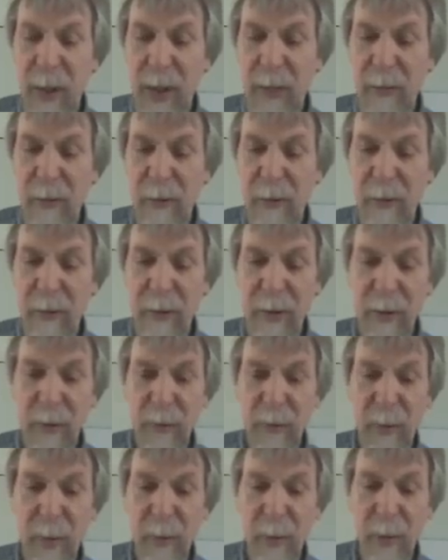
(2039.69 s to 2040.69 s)
have a
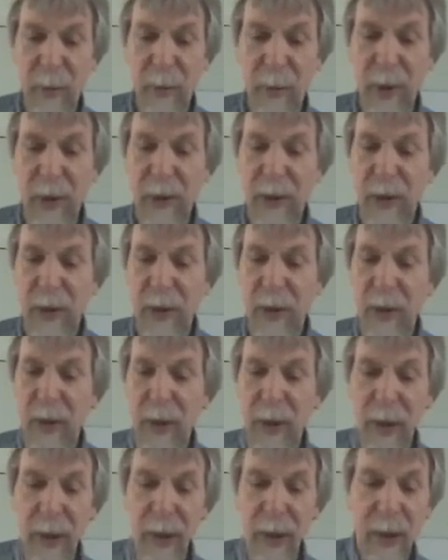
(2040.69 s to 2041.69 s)
certain probability.
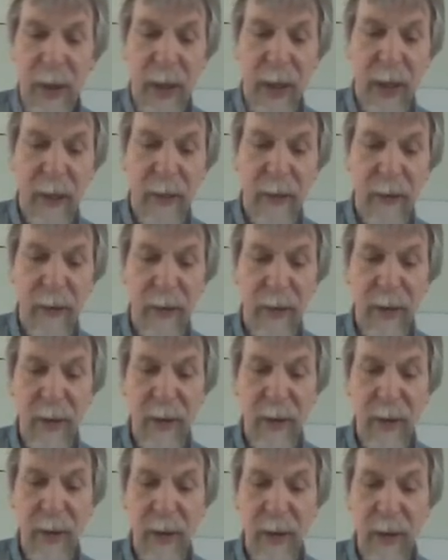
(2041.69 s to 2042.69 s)
And
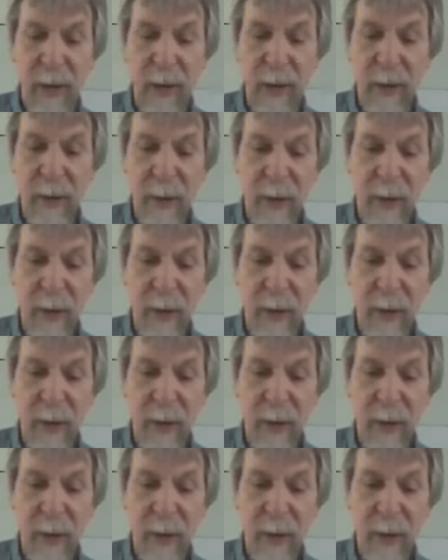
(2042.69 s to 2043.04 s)
there